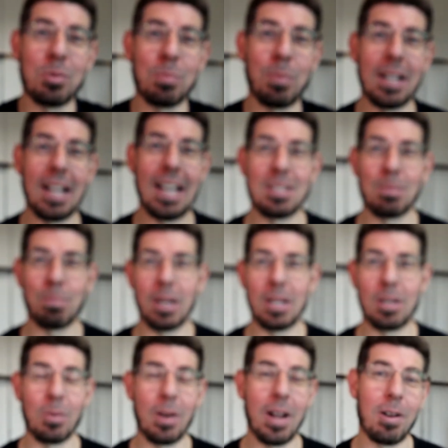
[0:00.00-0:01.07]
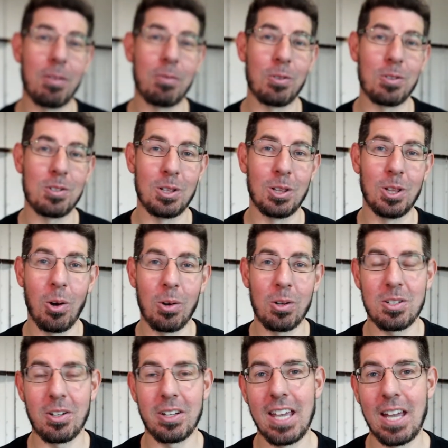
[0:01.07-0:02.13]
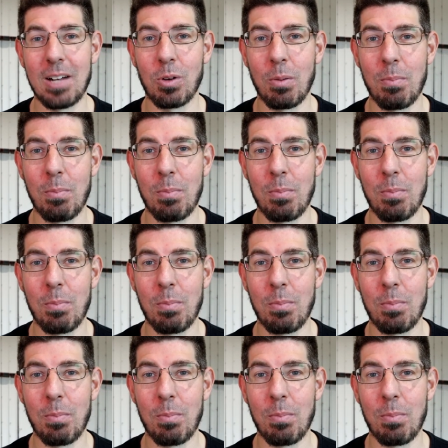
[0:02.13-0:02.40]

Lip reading: Spinner has been around for as long as I can